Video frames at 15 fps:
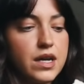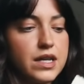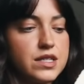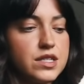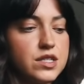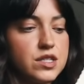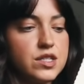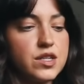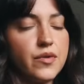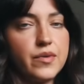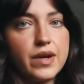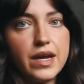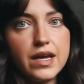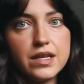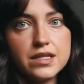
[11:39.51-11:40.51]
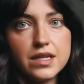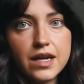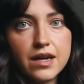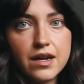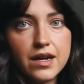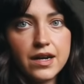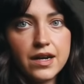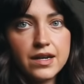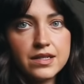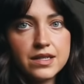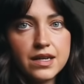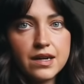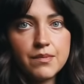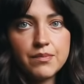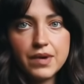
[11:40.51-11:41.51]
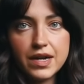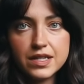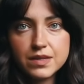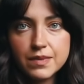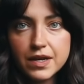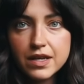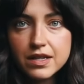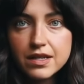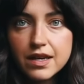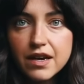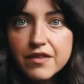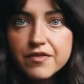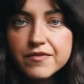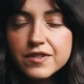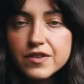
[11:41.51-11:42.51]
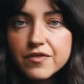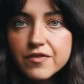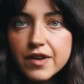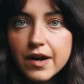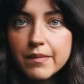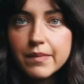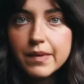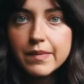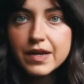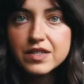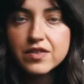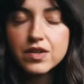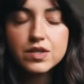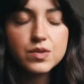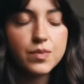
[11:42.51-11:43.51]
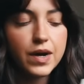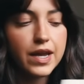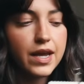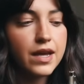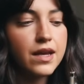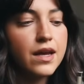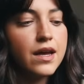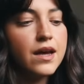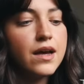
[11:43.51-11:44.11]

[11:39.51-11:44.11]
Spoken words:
It's so nice. I got it as like a bridesmaid gift from my best friend's wedding,